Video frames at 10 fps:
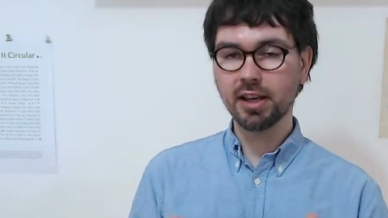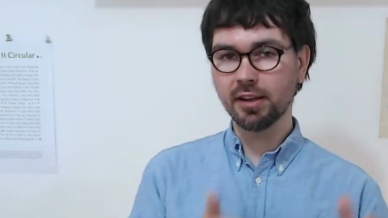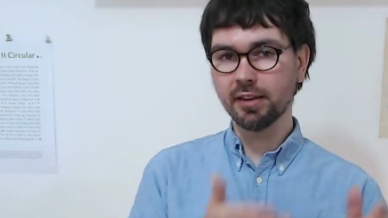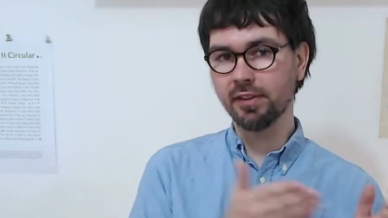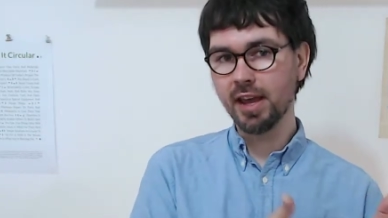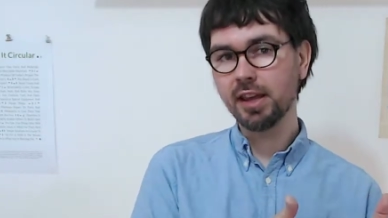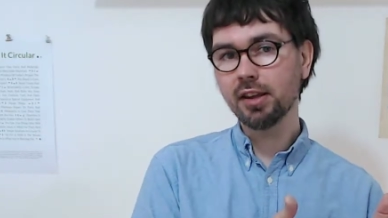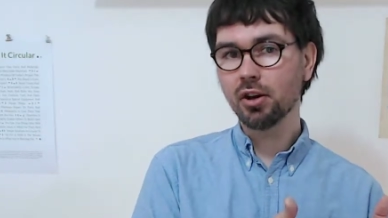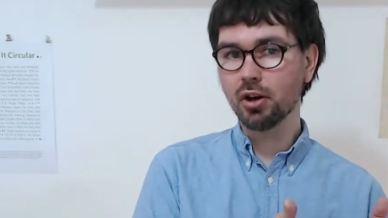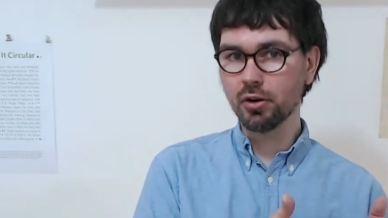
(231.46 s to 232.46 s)

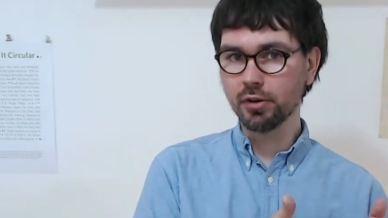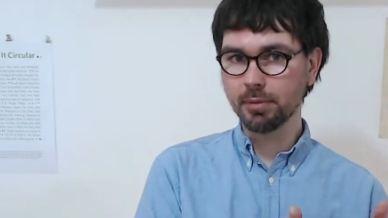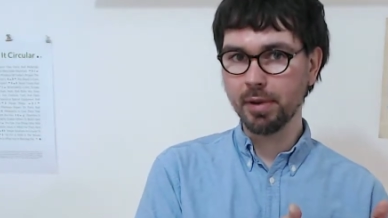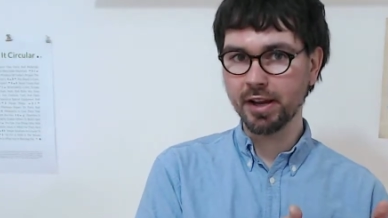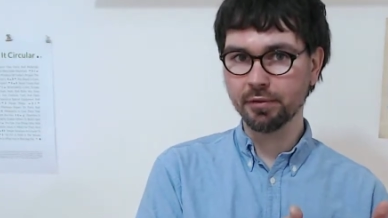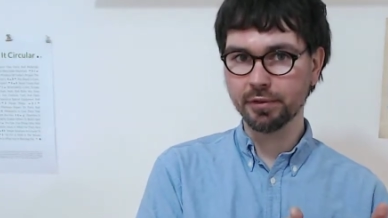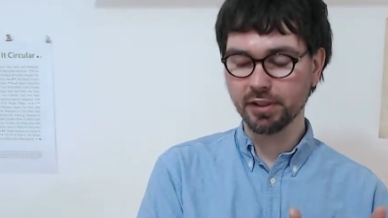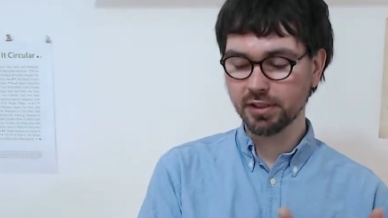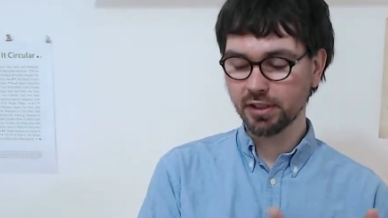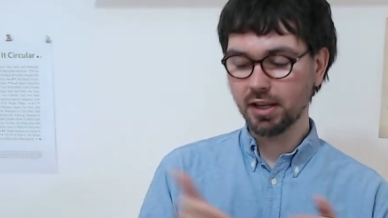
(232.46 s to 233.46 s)
They only
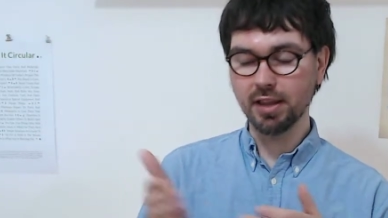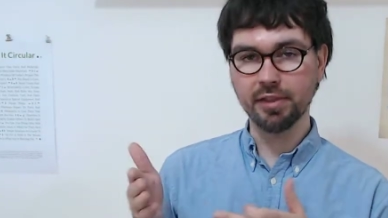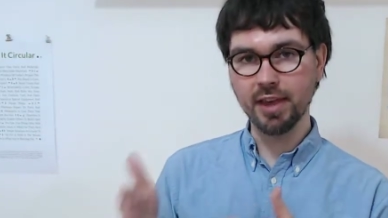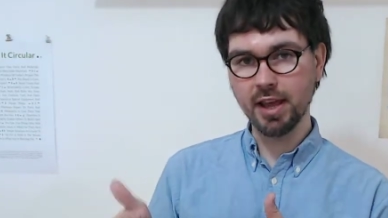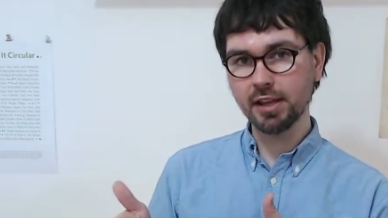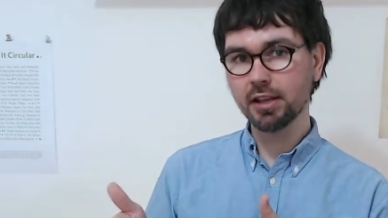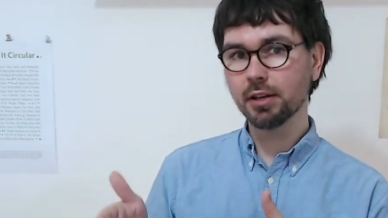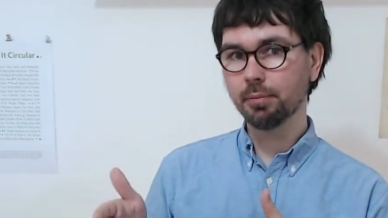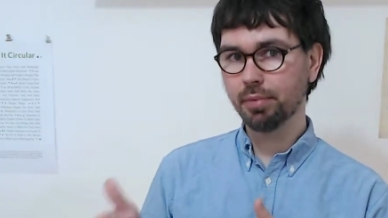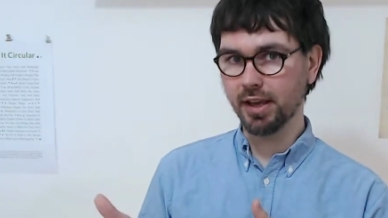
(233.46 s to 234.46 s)
benefit and they
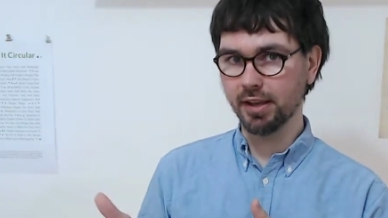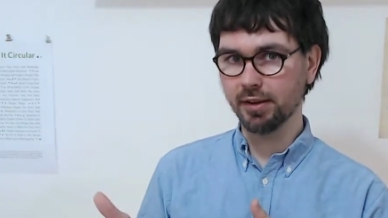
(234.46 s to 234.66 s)
pay.